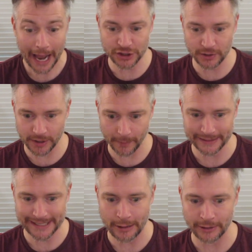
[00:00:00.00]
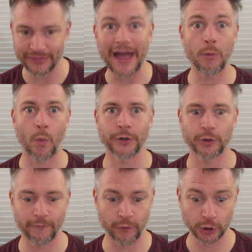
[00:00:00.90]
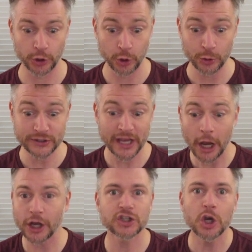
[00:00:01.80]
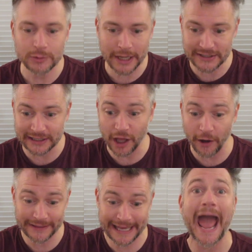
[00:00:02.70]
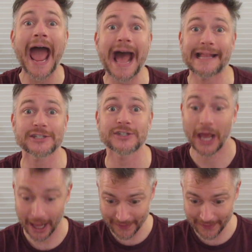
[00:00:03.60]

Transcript: I jumped up and down at that wonderful news, because who doesn't love cats?